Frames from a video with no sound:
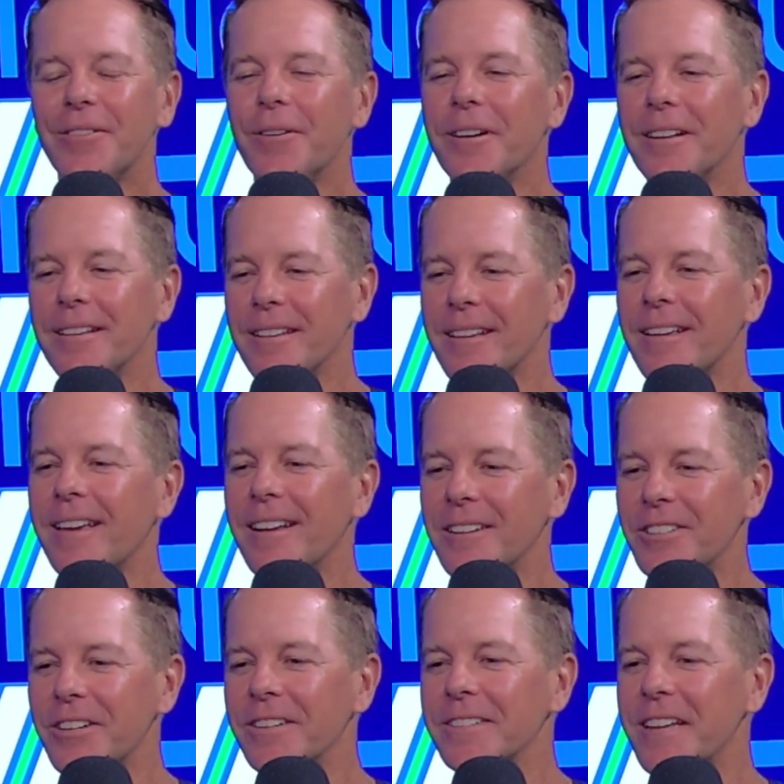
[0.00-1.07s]
Do you know what
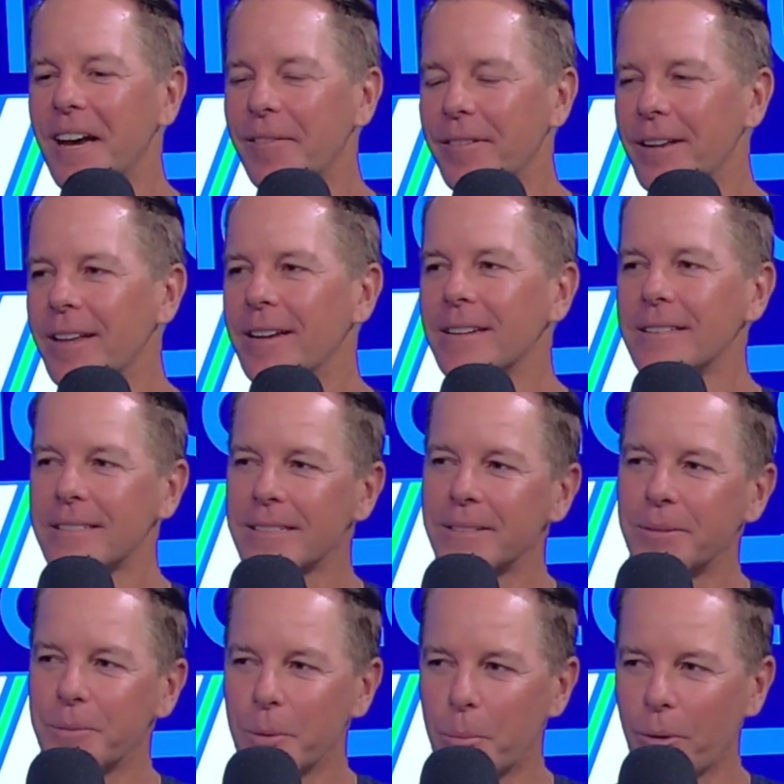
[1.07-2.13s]
King Charles
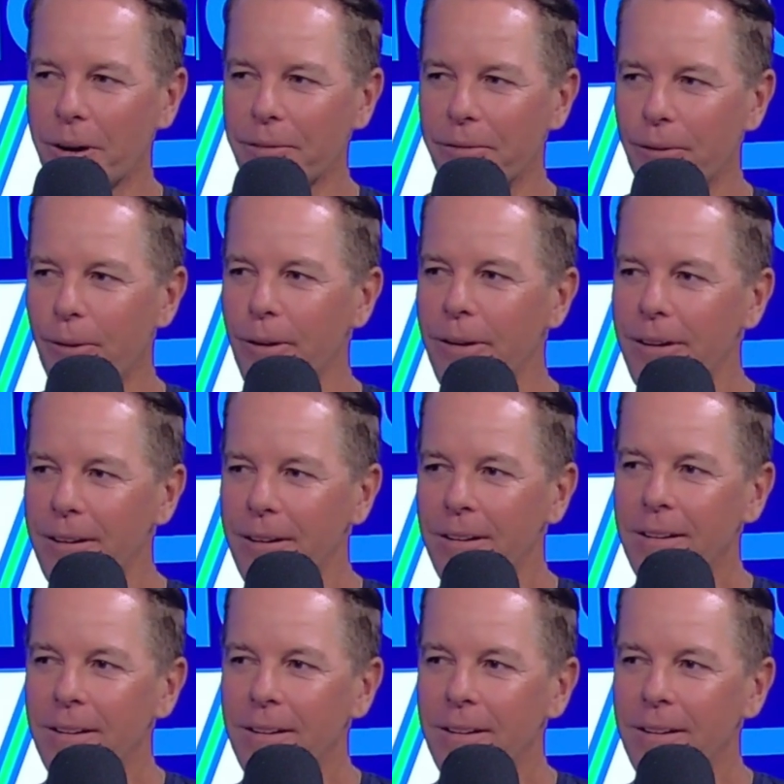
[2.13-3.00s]
Cavaliers were bred for?